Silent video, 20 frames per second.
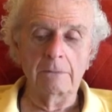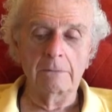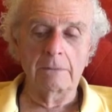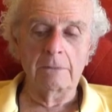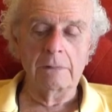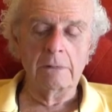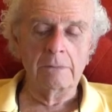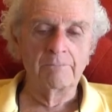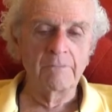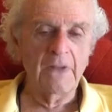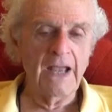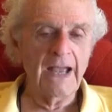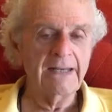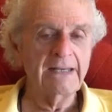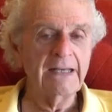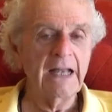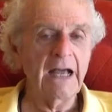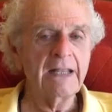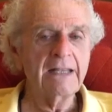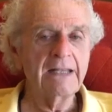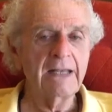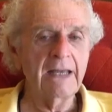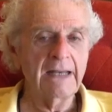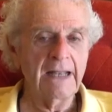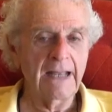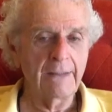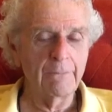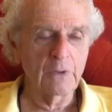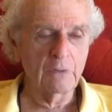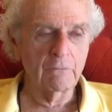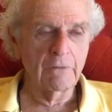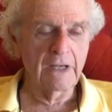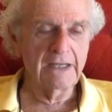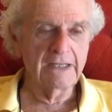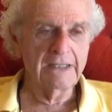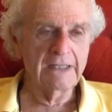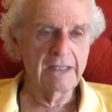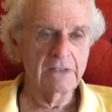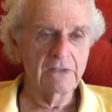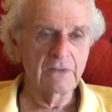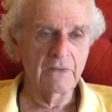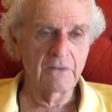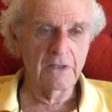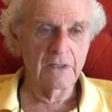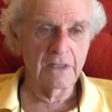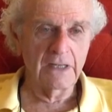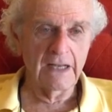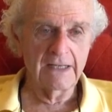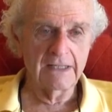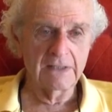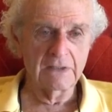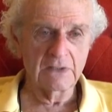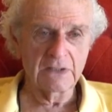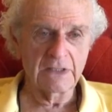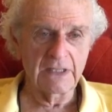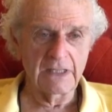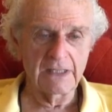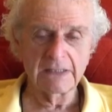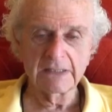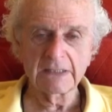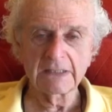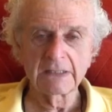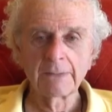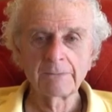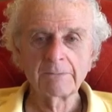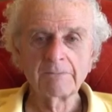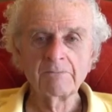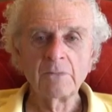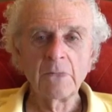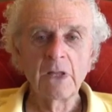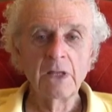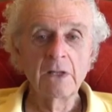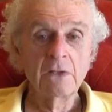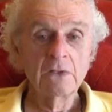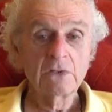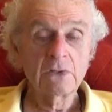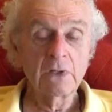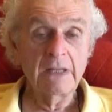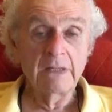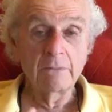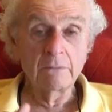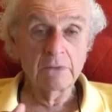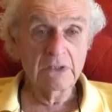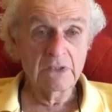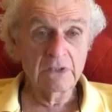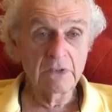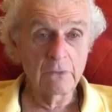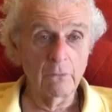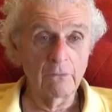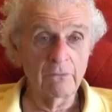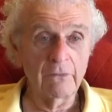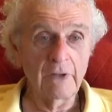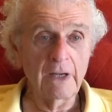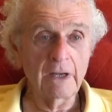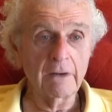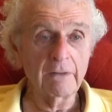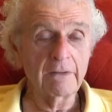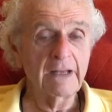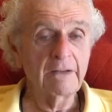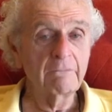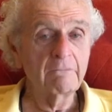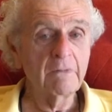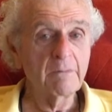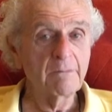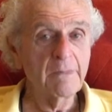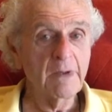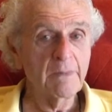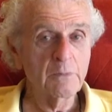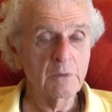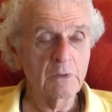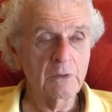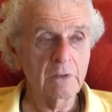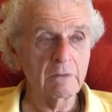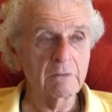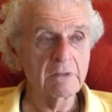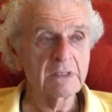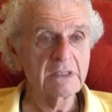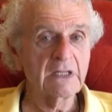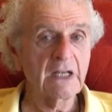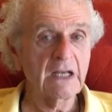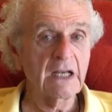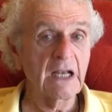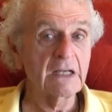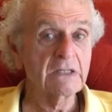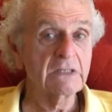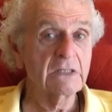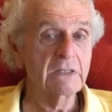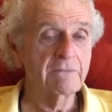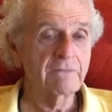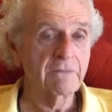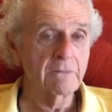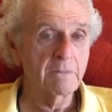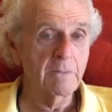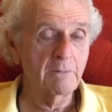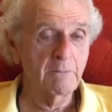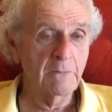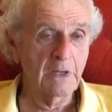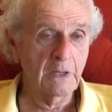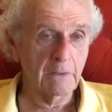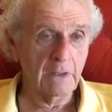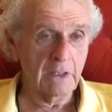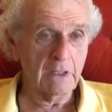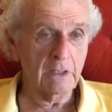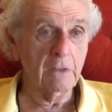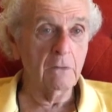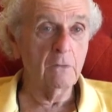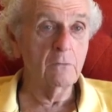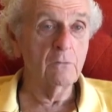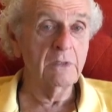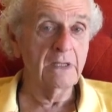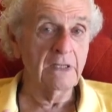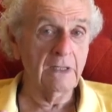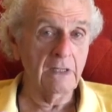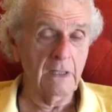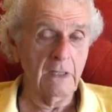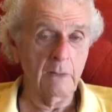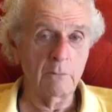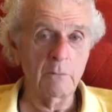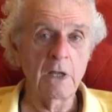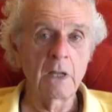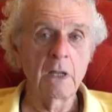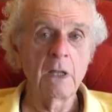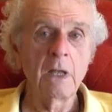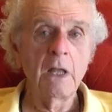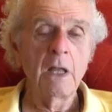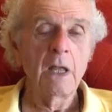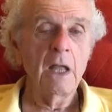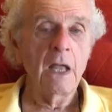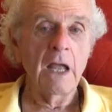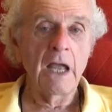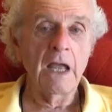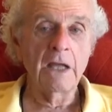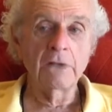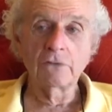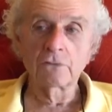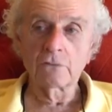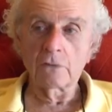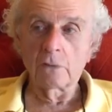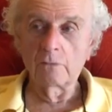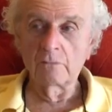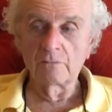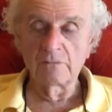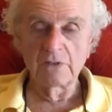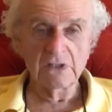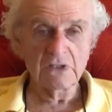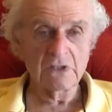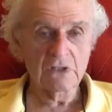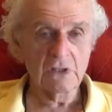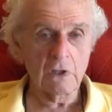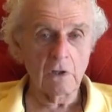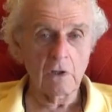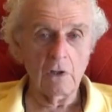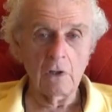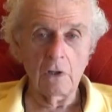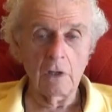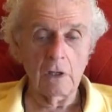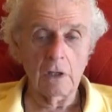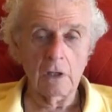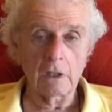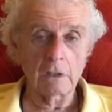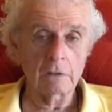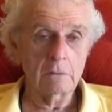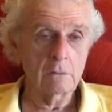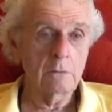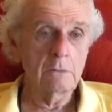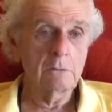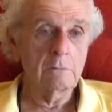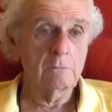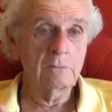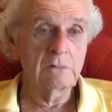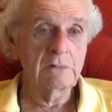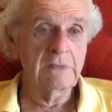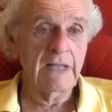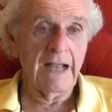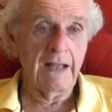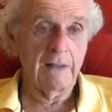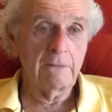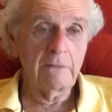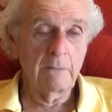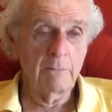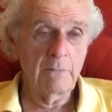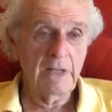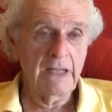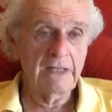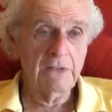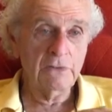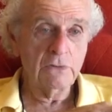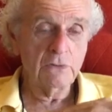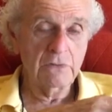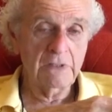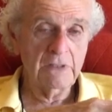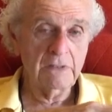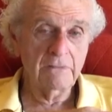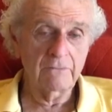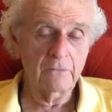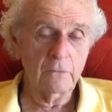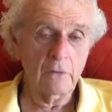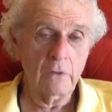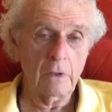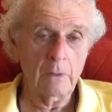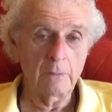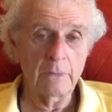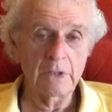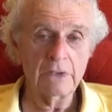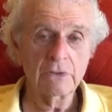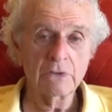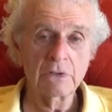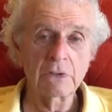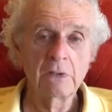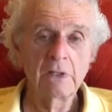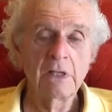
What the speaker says: had not yet emigrated to the United States. So he was still there, and he remembered her as the cousin from America who came and drove this car down the main street of Drohobych.